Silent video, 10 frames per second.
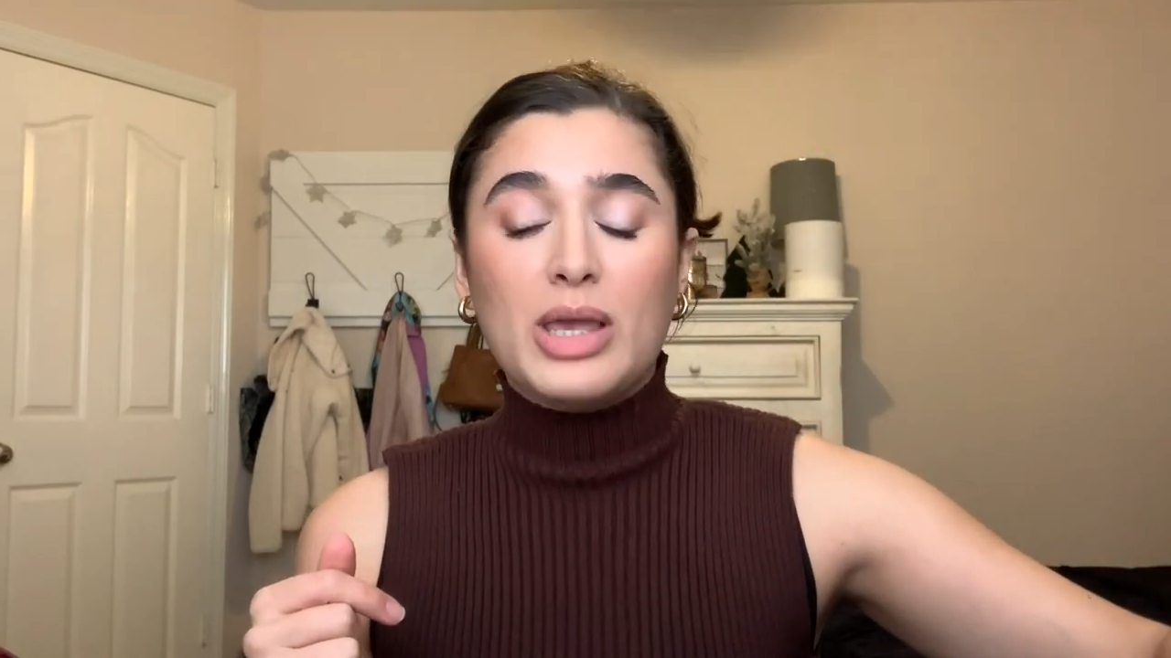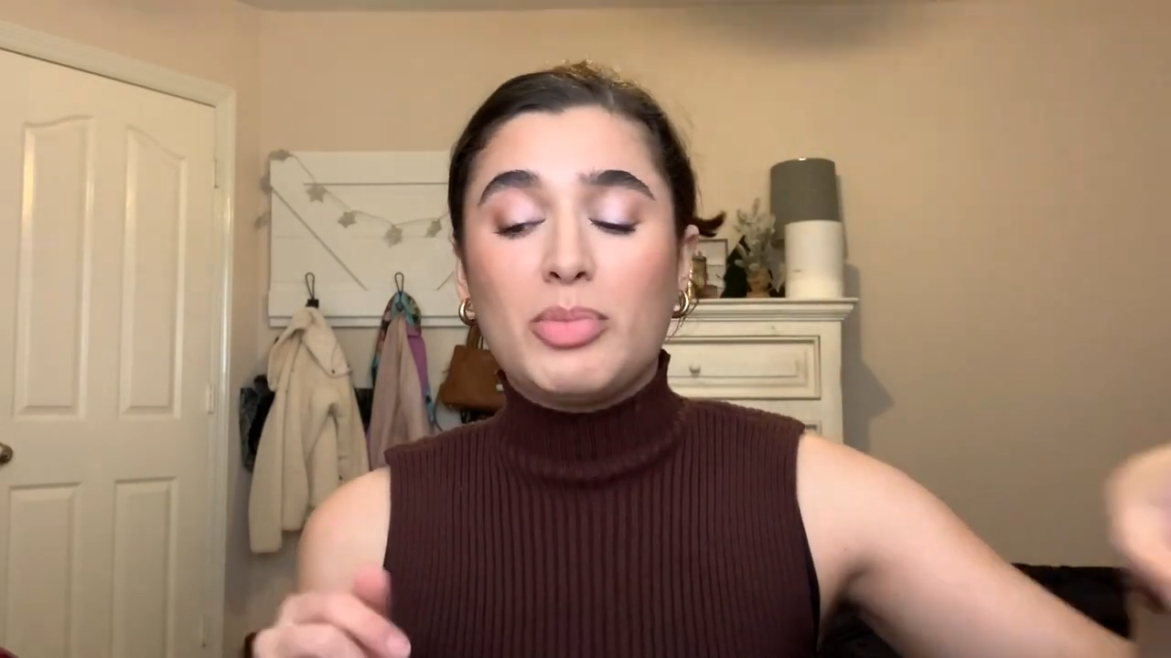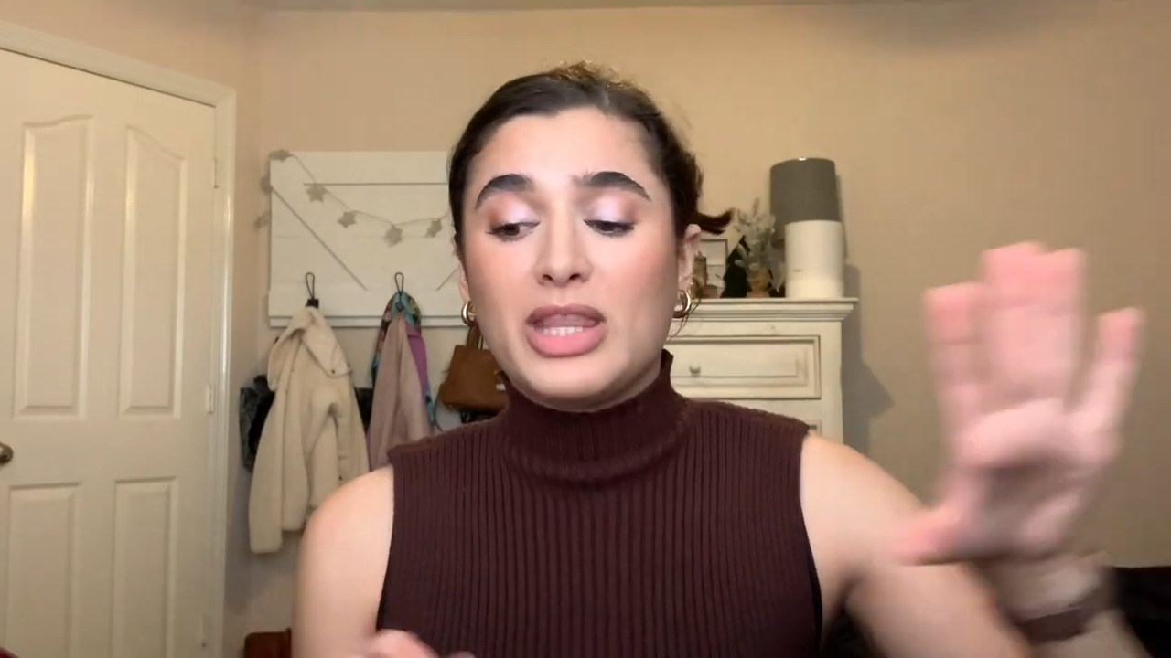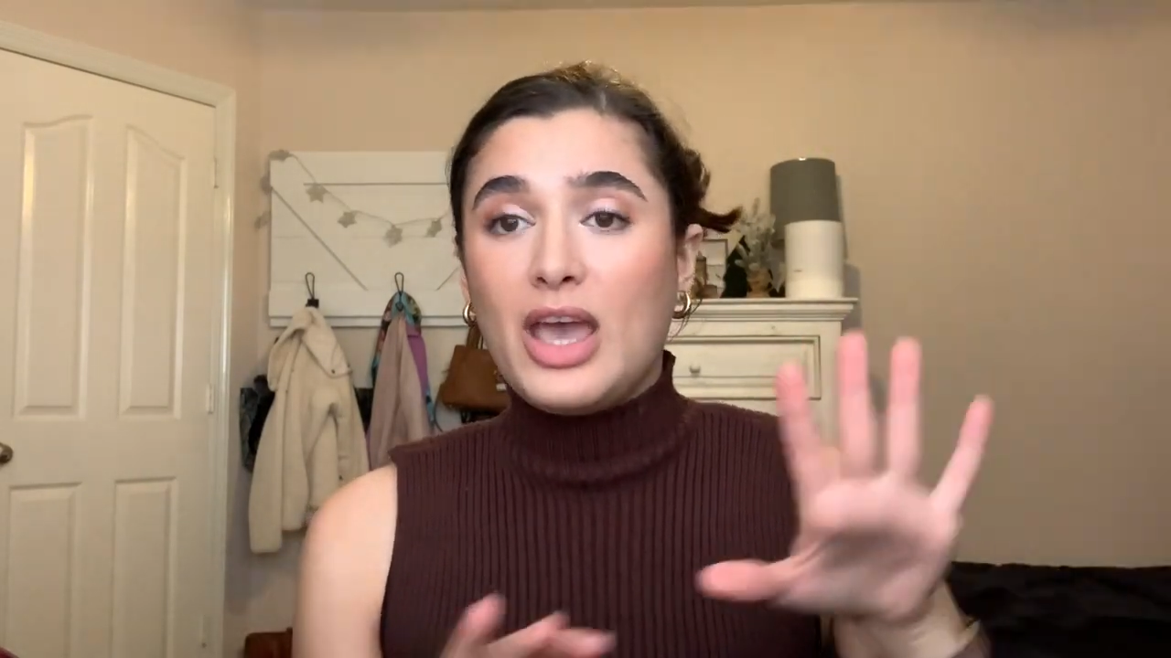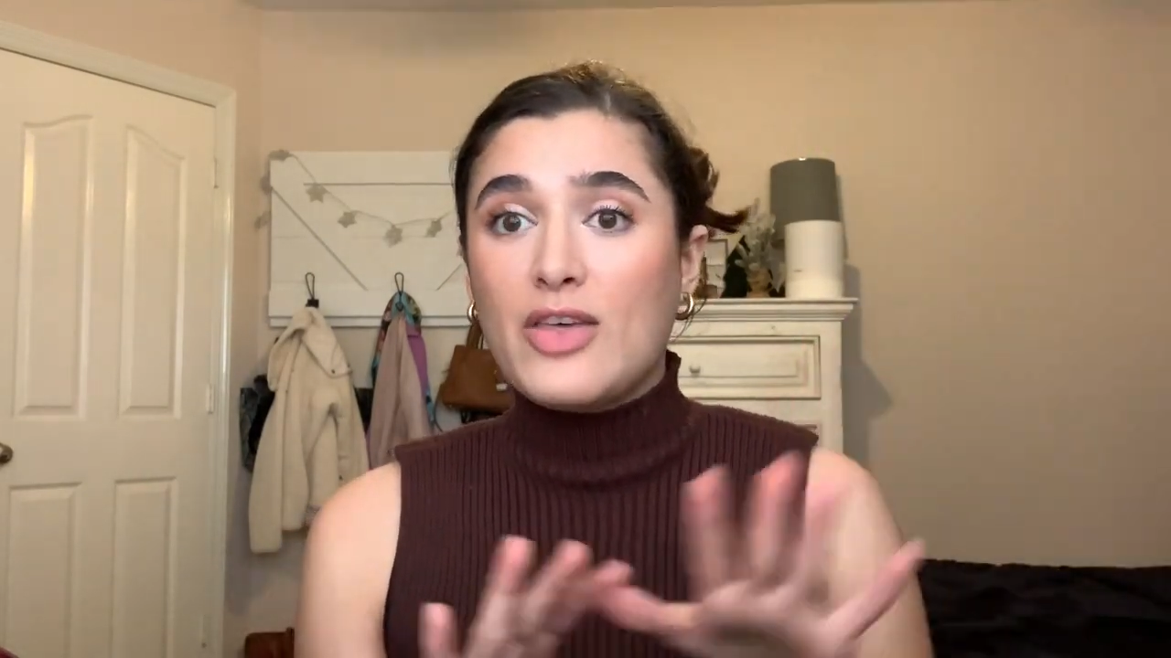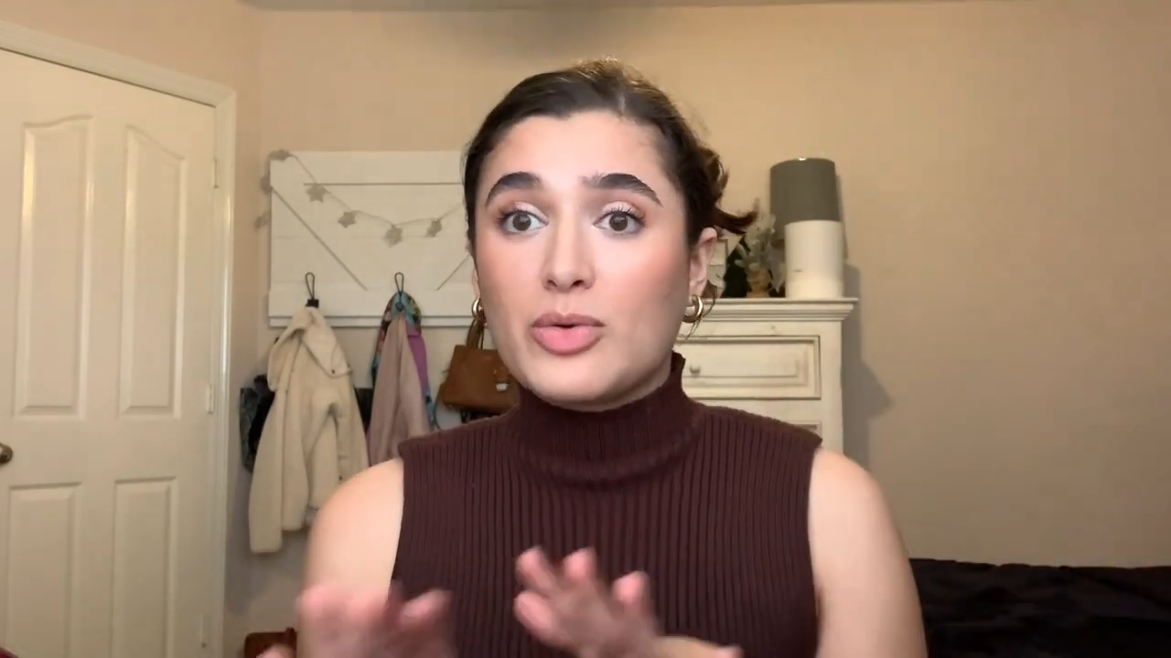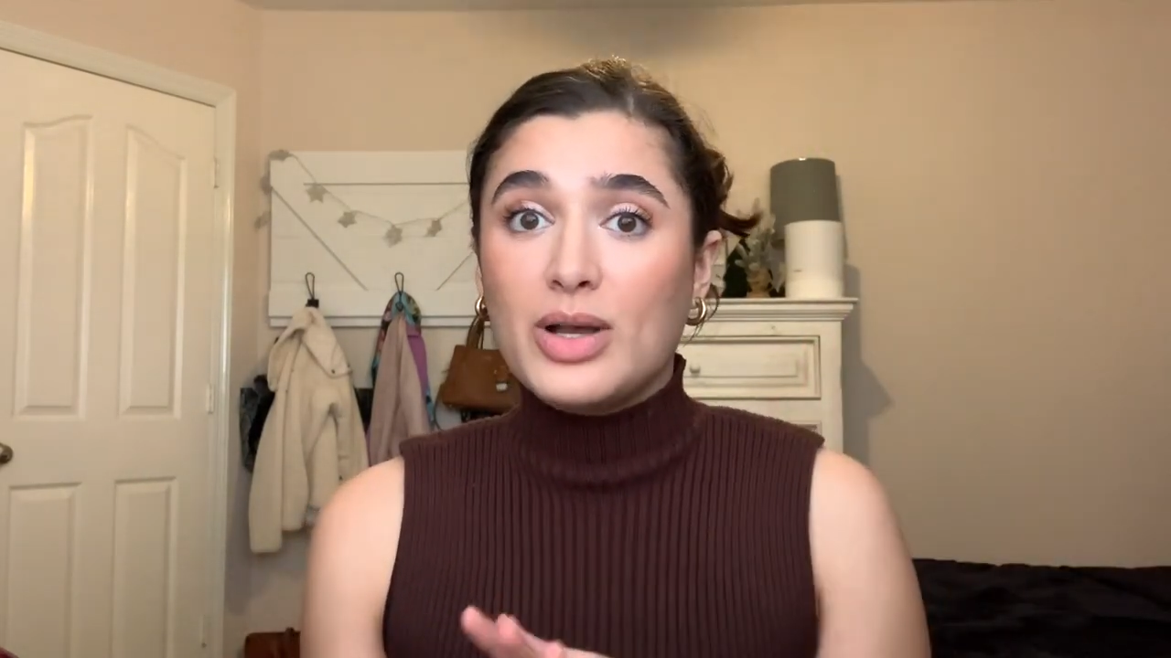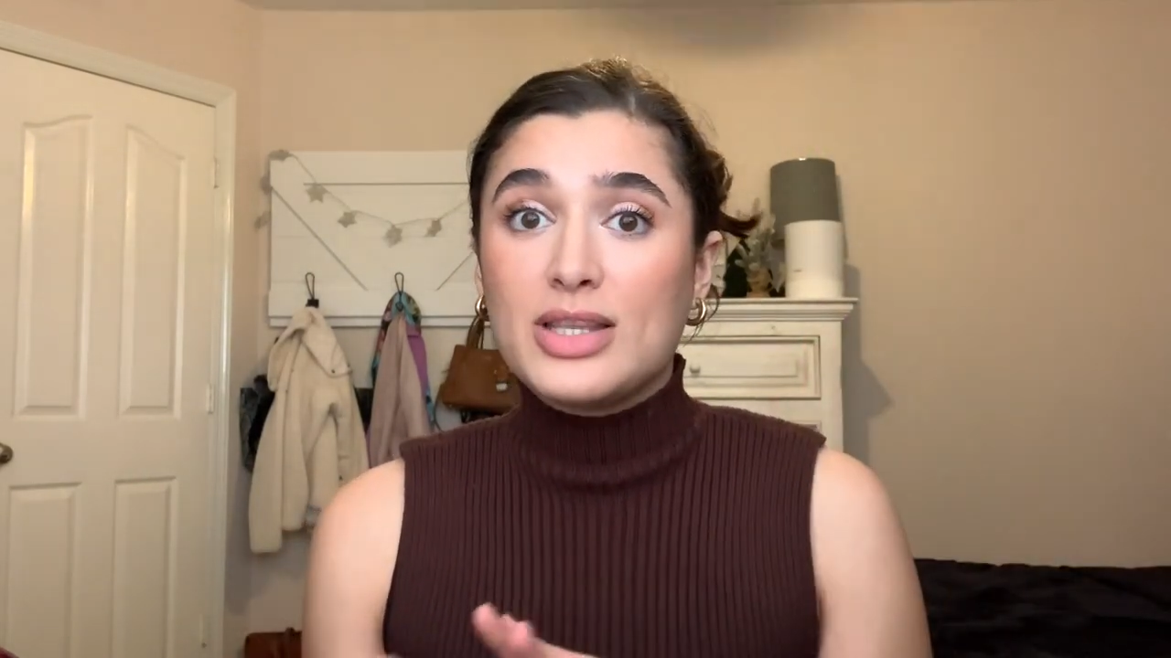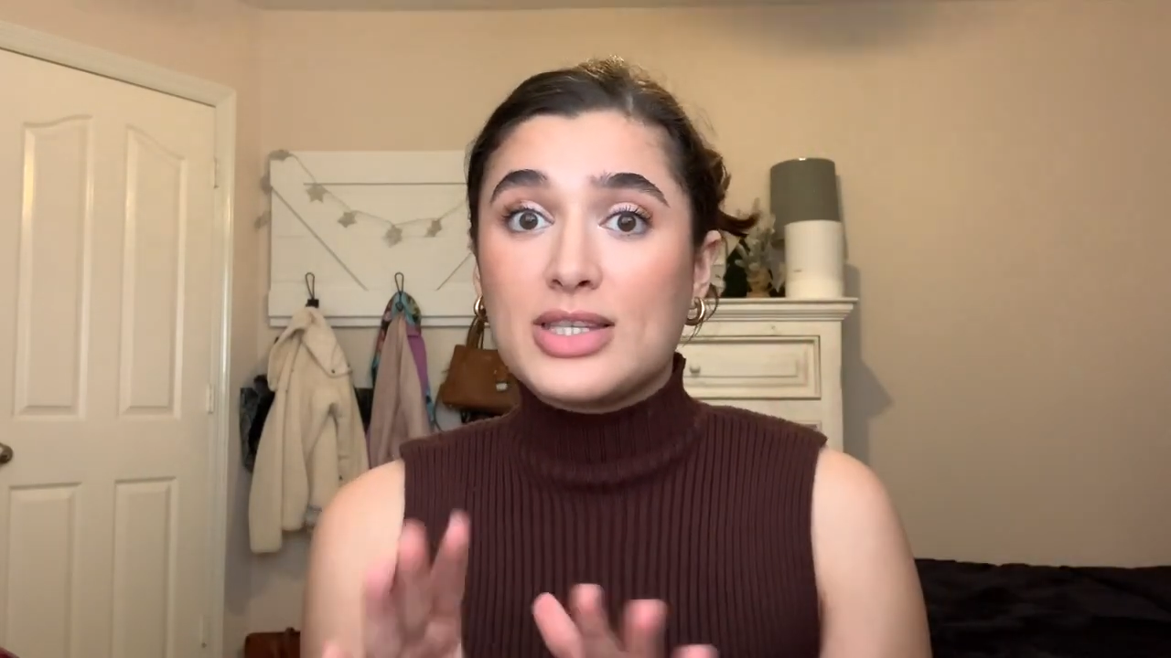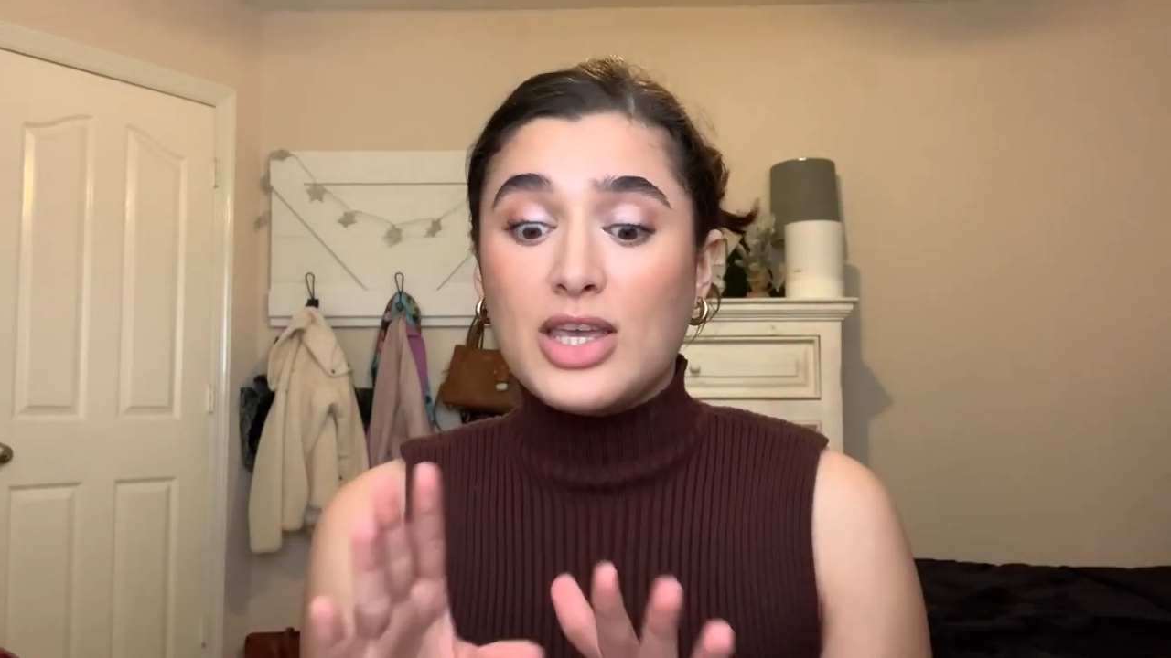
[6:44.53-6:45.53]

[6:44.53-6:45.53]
but the other ones I